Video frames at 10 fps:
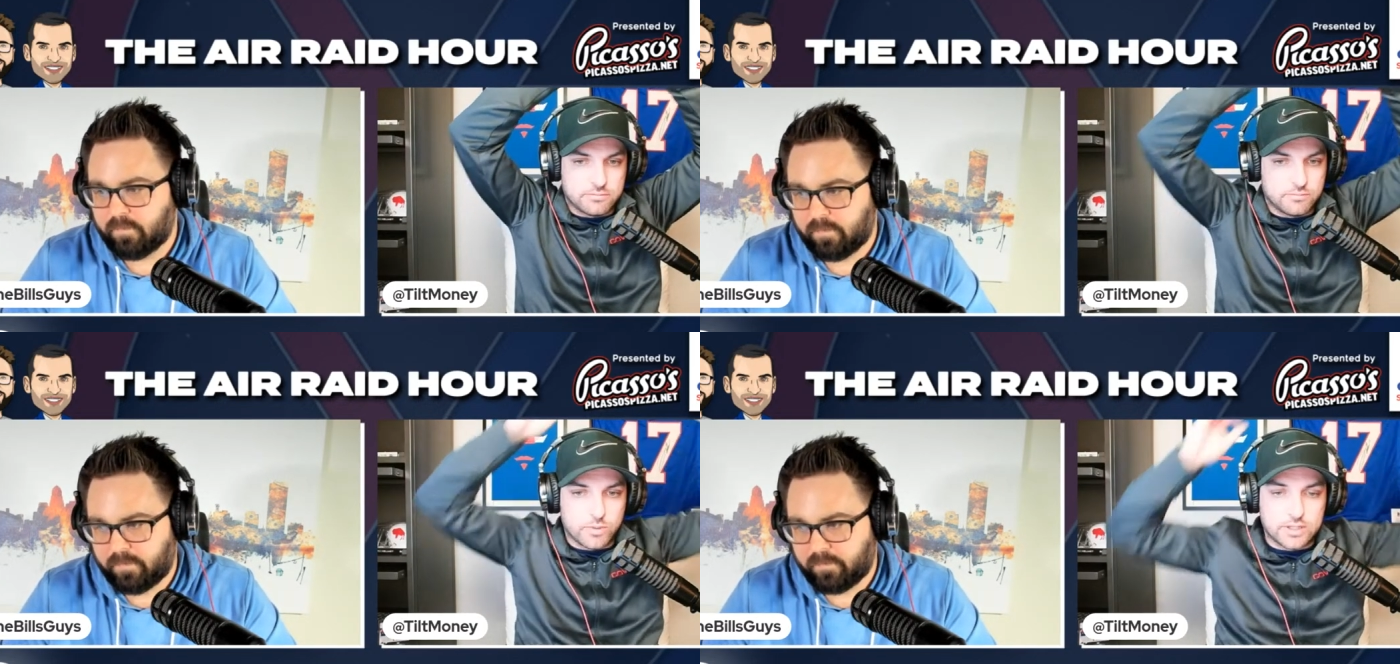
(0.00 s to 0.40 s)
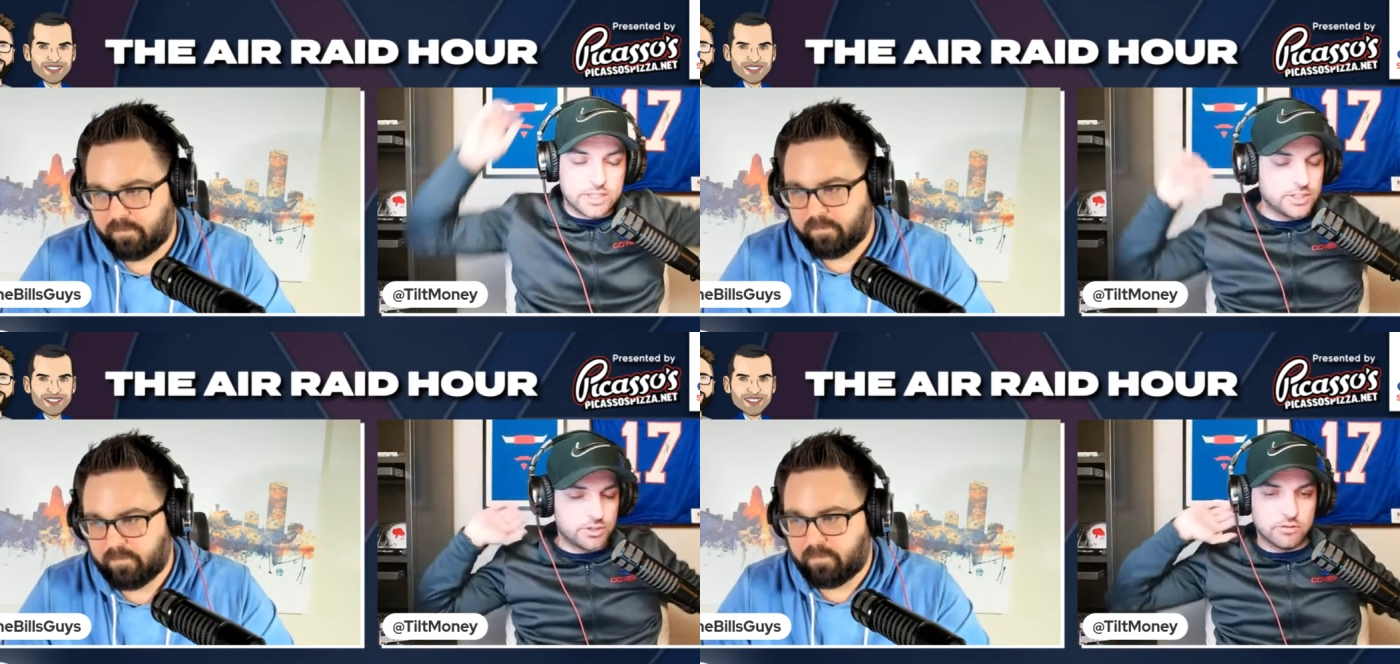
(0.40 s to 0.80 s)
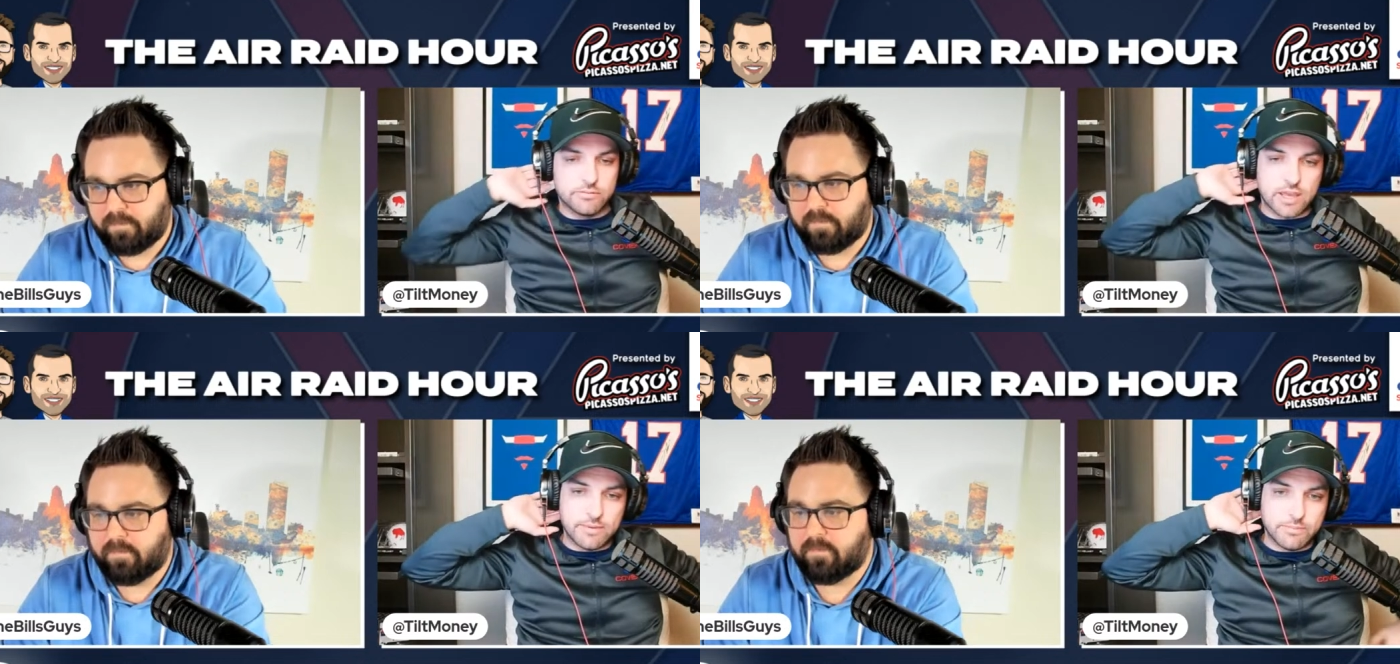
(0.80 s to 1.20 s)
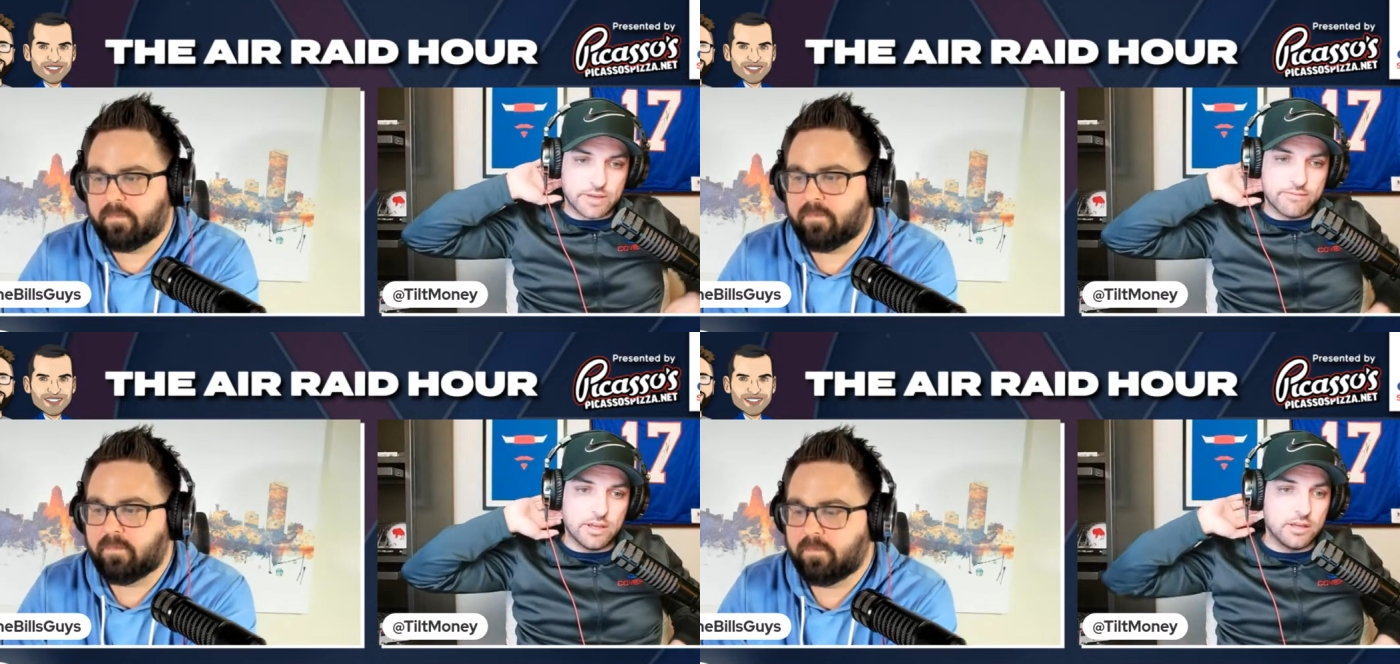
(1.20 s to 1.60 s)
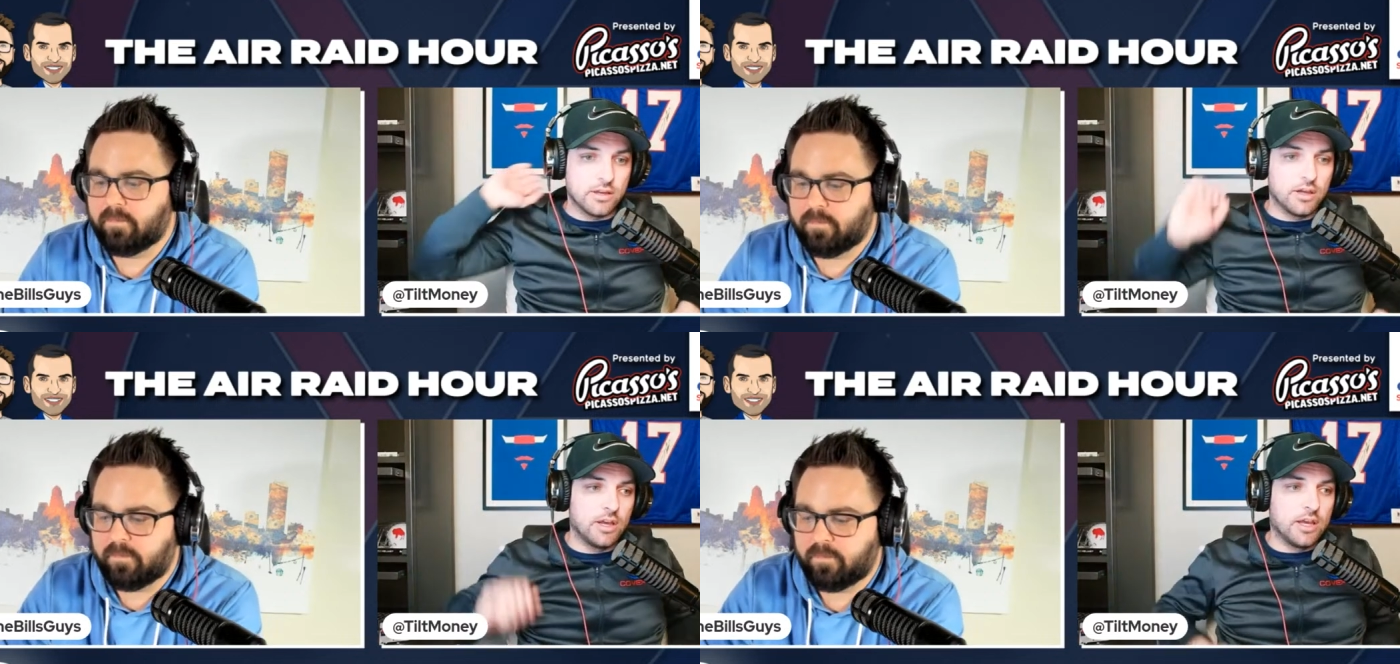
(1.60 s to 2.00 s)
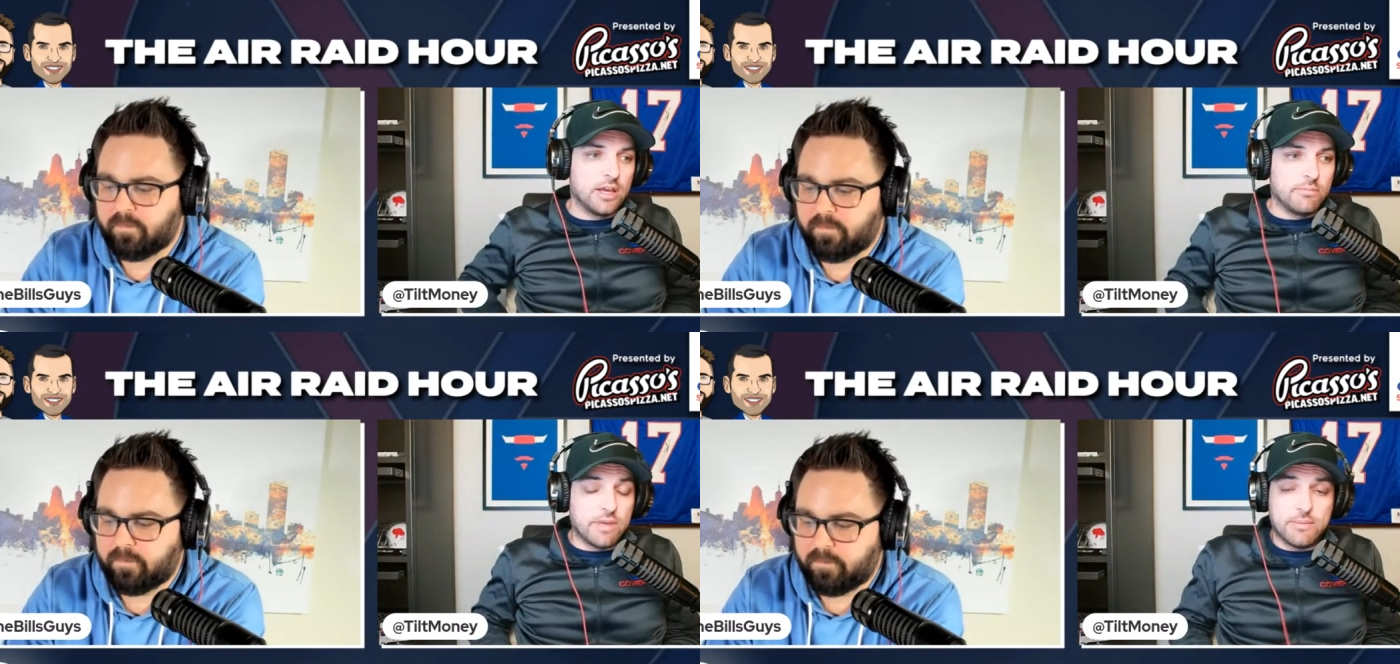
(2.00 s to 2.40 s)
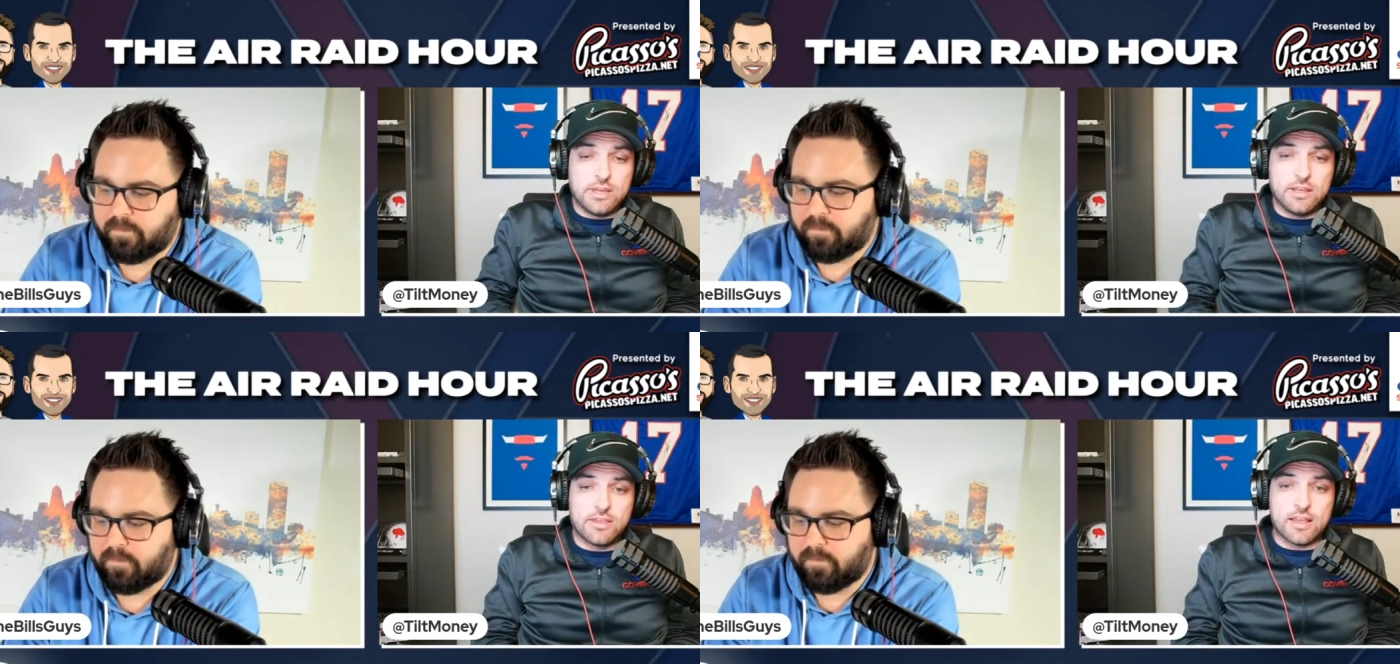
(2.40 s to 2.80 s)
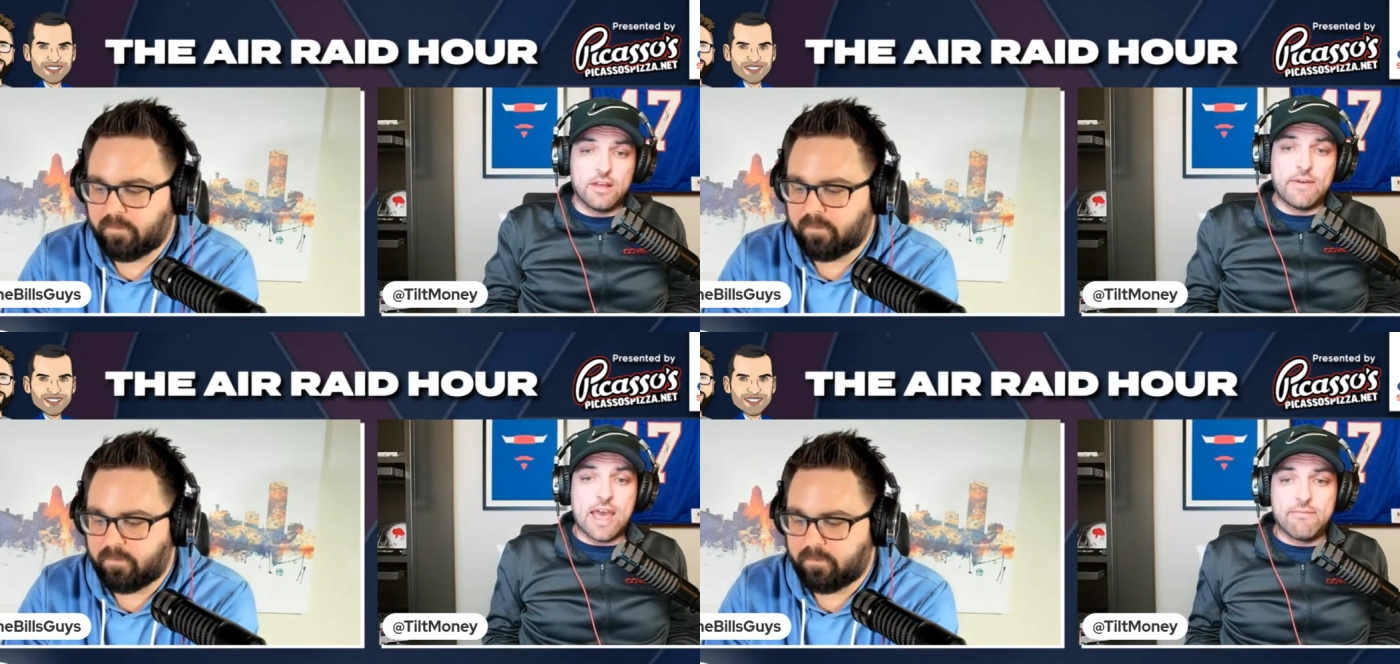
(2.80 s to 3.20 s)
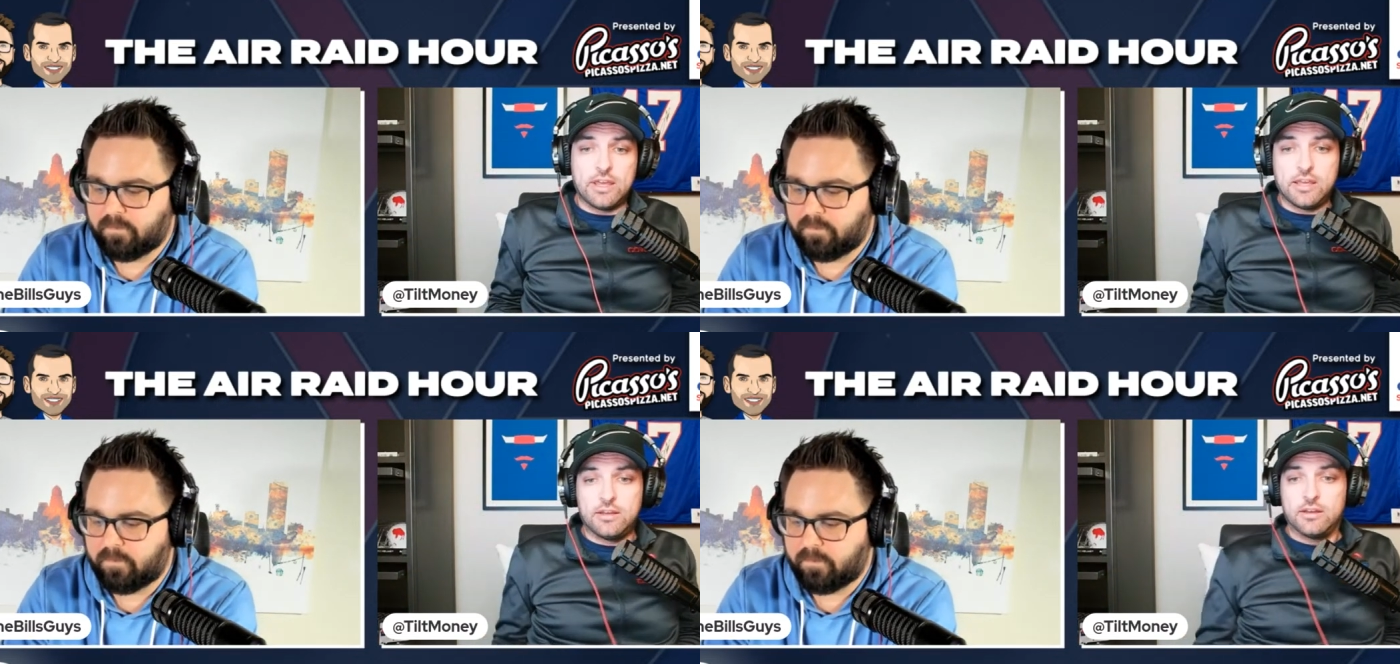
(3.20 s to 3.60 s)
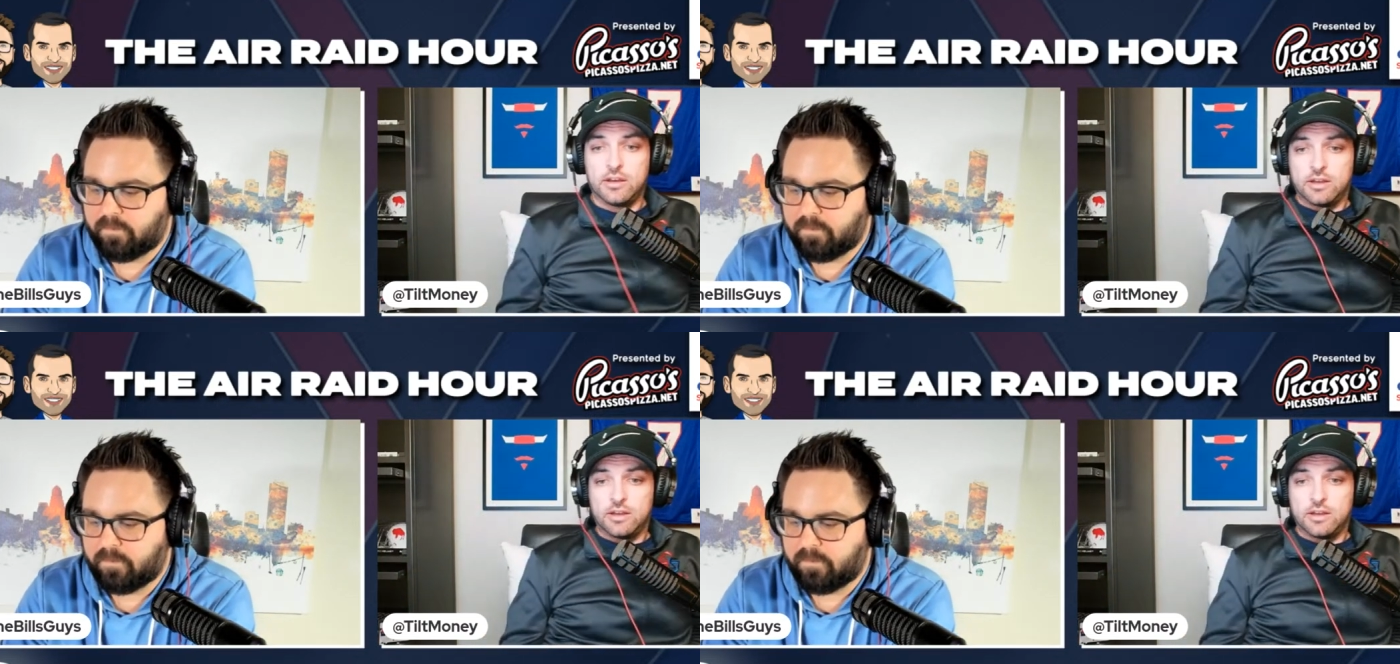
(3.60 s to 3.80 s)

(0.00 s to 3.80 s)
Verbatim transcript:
Speaker 1: willing to maybe pivot. Maybe instead of having,